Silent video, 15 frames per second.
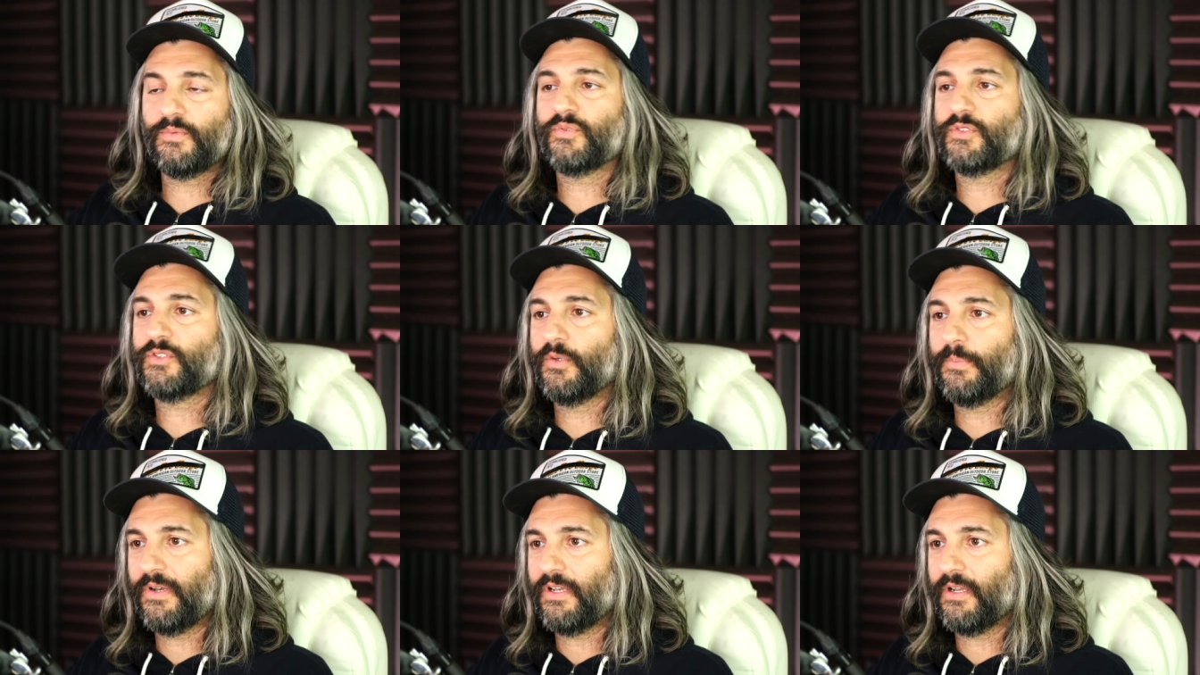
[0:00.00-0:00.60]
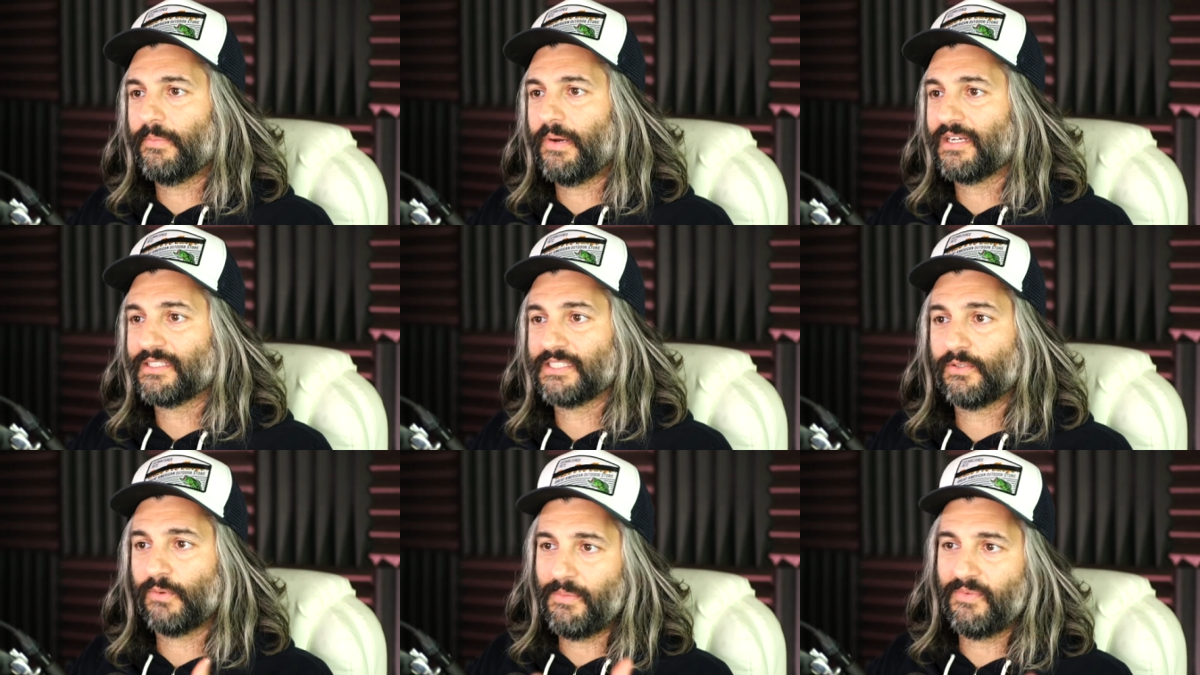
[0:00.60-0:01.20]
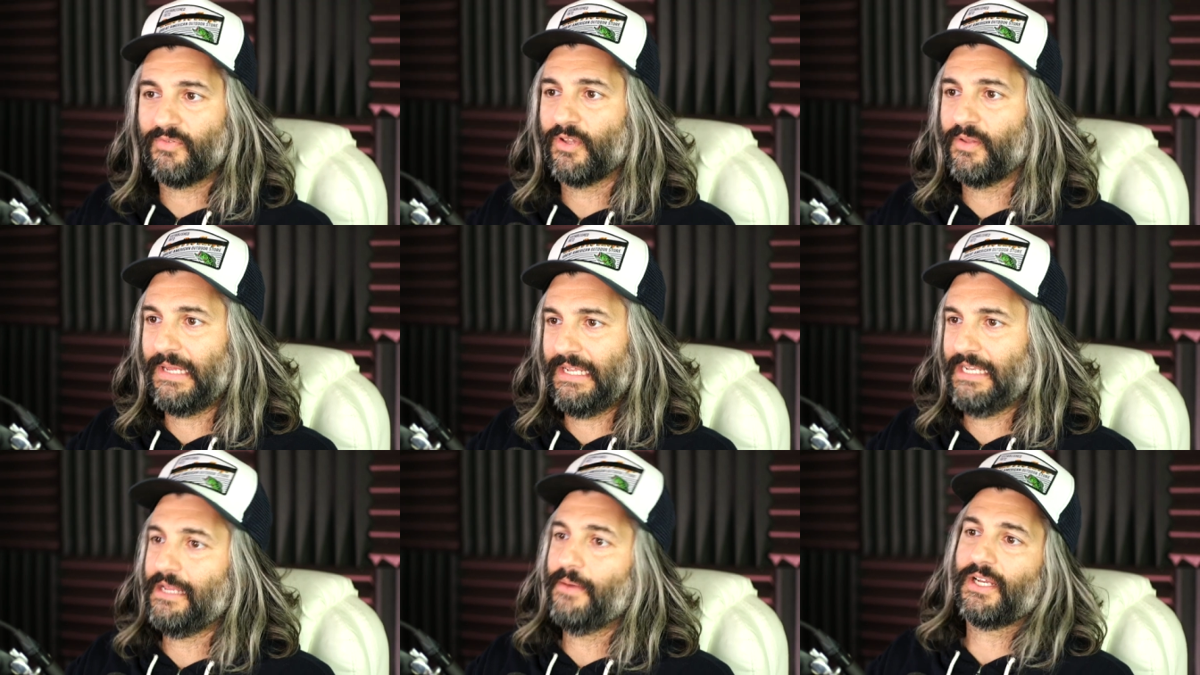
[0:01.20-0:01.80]
Super into boxing. Right before the
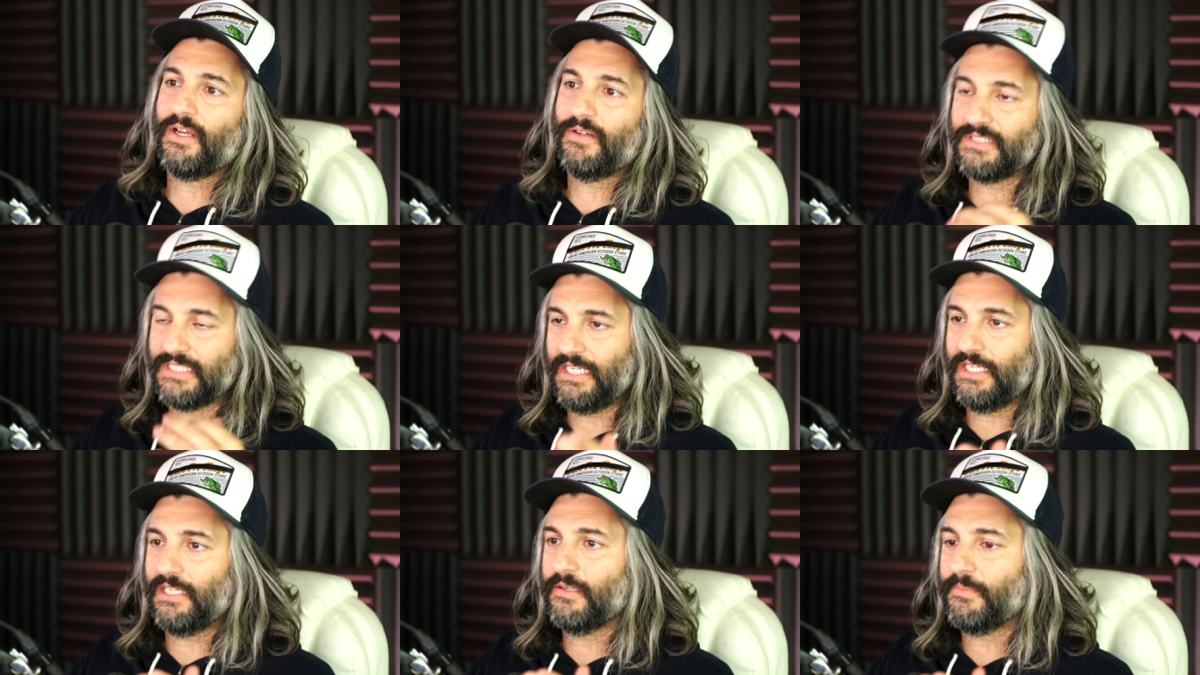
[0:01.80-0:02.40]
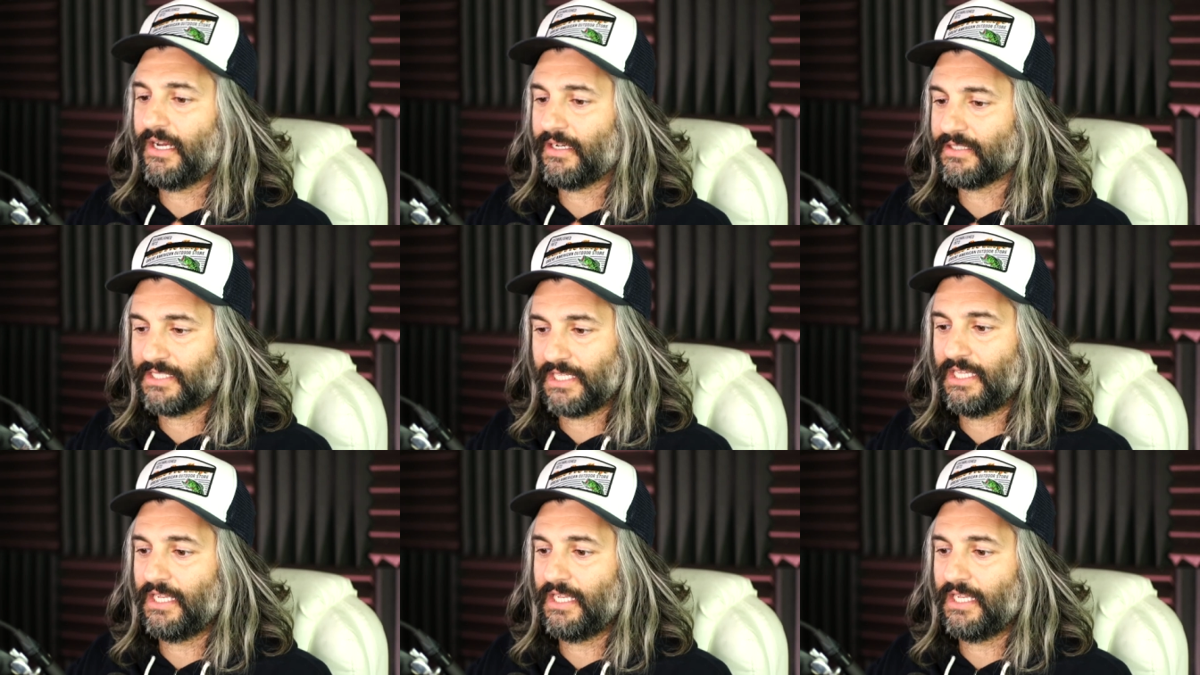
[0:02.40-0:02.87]
pandemic, I was getting into boxing,